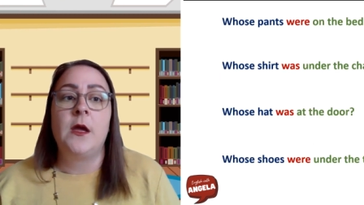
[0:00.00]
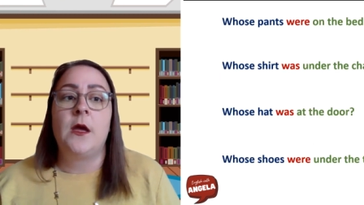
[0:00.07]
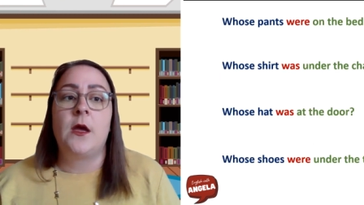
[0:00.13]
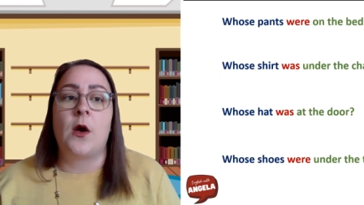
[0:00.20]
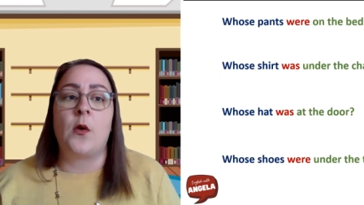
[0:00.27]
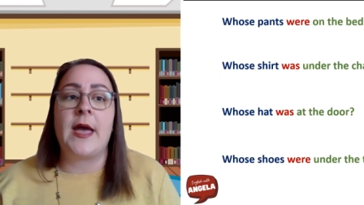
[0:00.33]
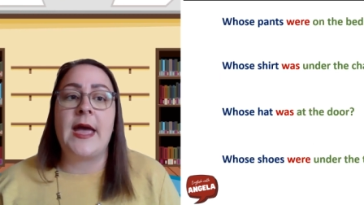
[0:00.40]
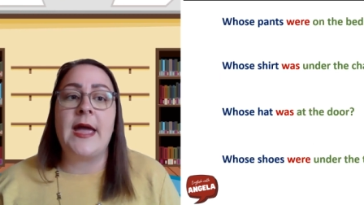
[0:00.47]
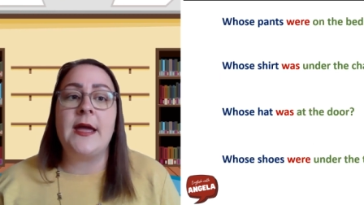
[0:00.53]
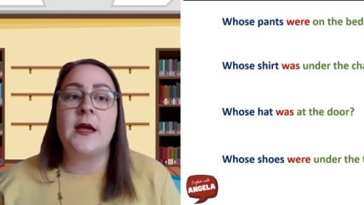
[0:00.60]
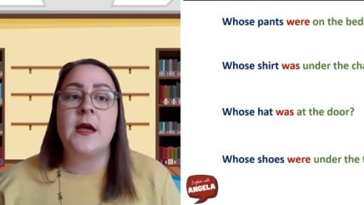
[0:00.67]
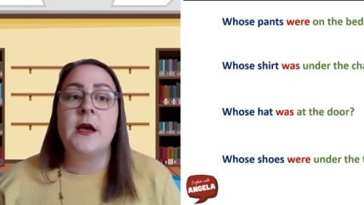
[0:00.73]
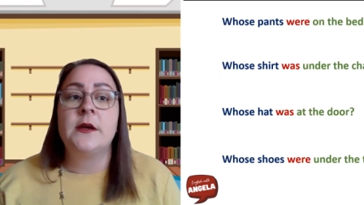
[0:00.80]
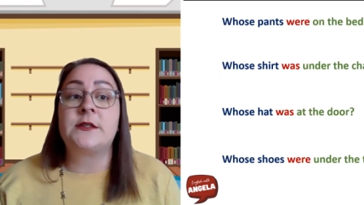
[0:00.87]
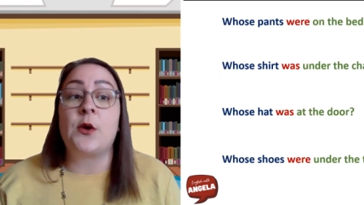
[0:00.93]
Okay,
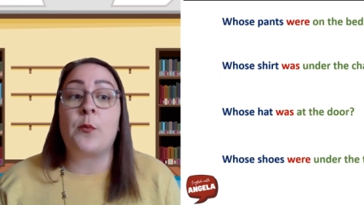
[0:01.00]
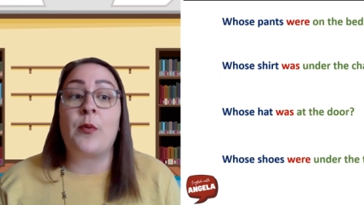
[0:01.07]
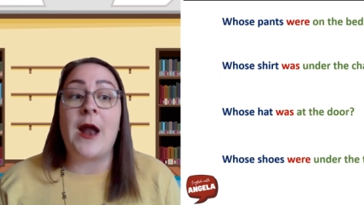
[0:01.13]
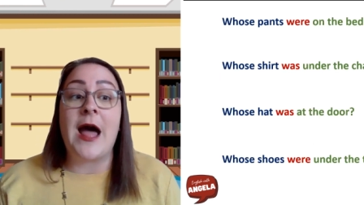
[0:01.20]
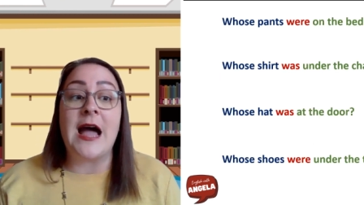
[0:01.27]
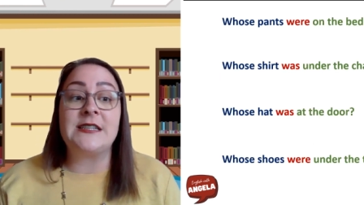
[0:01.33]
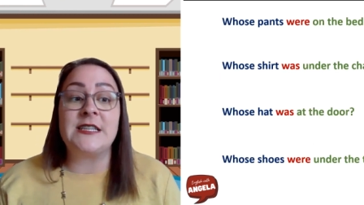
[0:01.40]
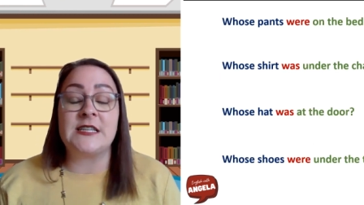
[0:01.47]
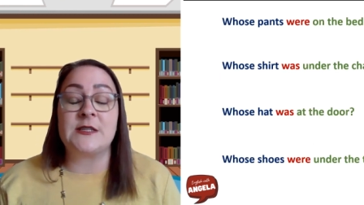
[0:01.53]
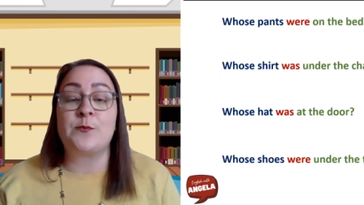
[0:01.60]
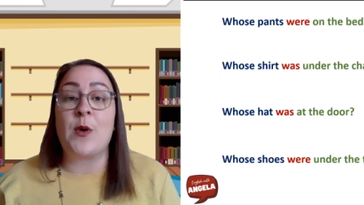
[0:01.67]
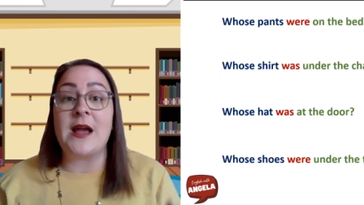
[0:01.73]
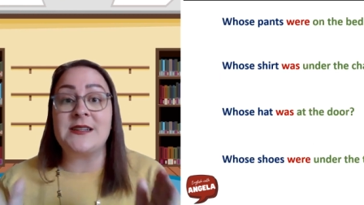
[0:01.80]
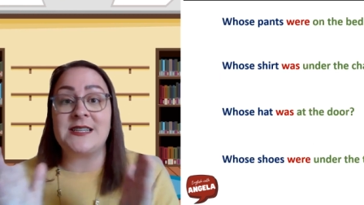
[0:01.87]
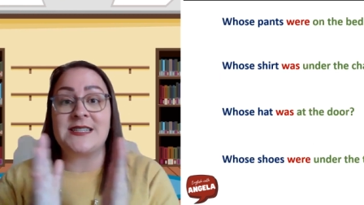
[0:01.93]
so practice.
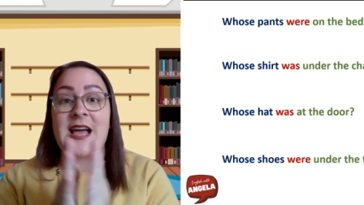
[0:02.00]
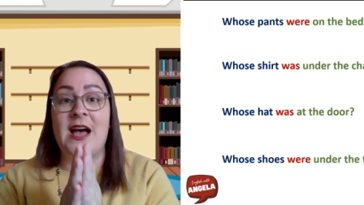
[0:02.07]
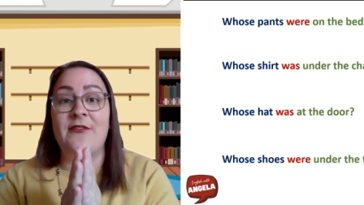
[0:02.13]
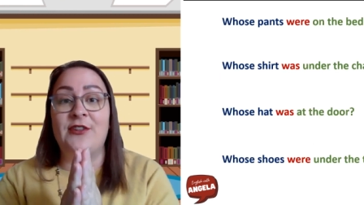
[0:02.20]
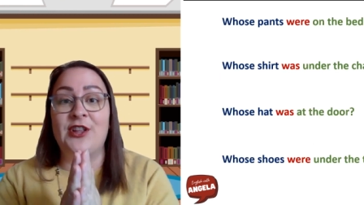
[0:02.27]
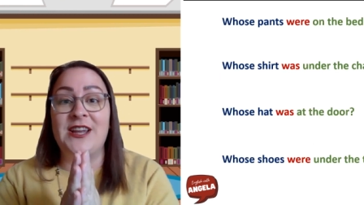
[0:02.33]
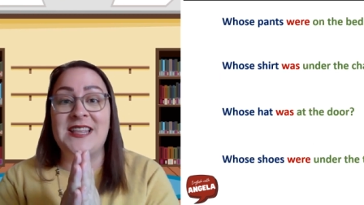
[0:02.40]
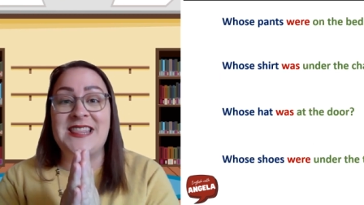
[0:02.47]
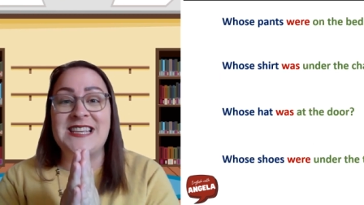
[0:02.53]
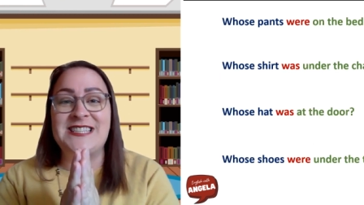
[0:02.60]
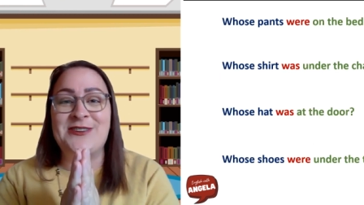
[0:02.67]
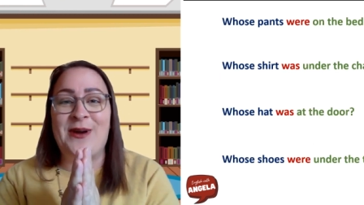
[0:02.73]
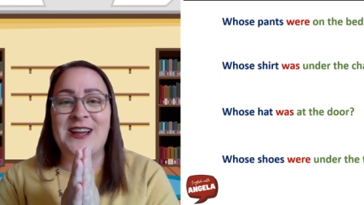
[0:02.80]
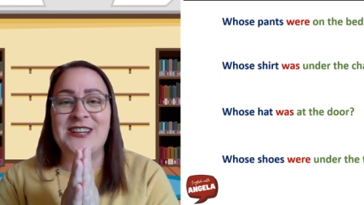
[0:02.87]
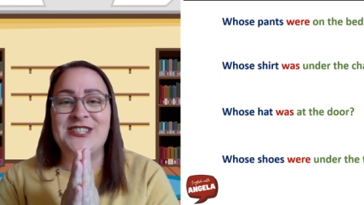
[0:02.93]
Have a look at these
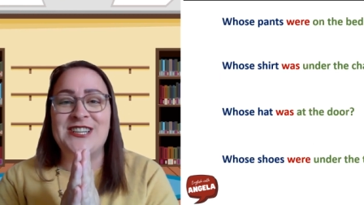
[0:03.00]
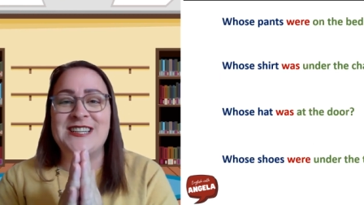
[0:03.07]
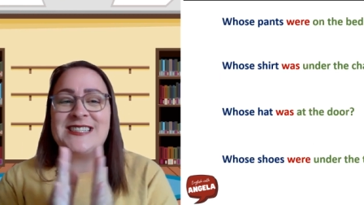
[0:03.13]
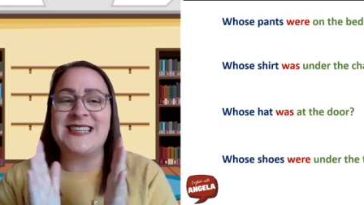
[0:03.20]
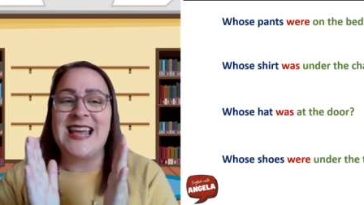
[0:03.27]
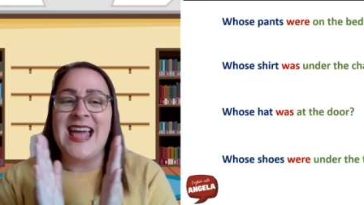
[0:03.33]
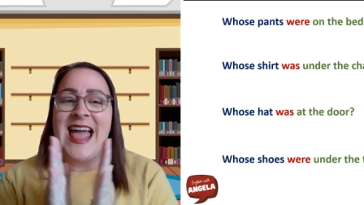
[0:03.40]
questions.